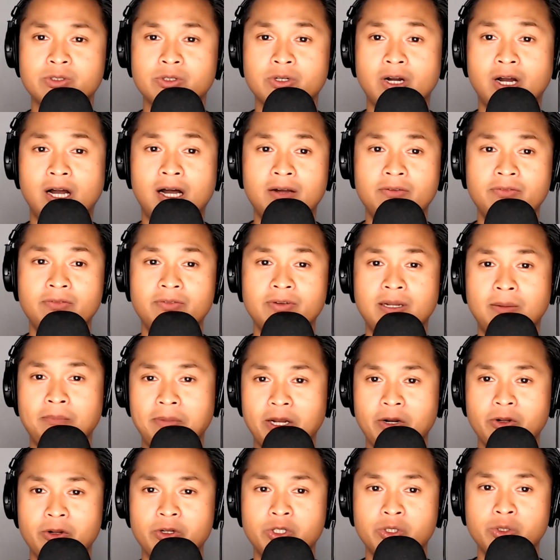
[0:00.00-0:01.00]
often a better
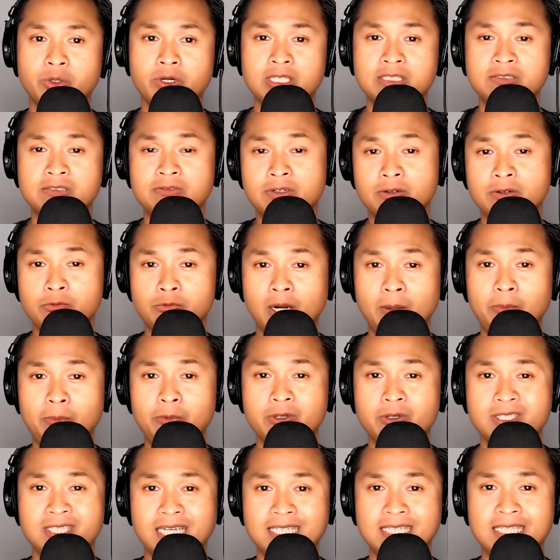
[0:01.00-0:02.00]
choice for
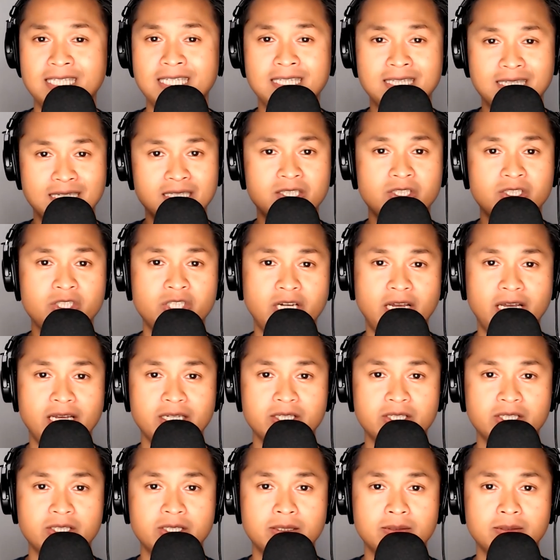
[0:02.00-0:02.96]
representing this change.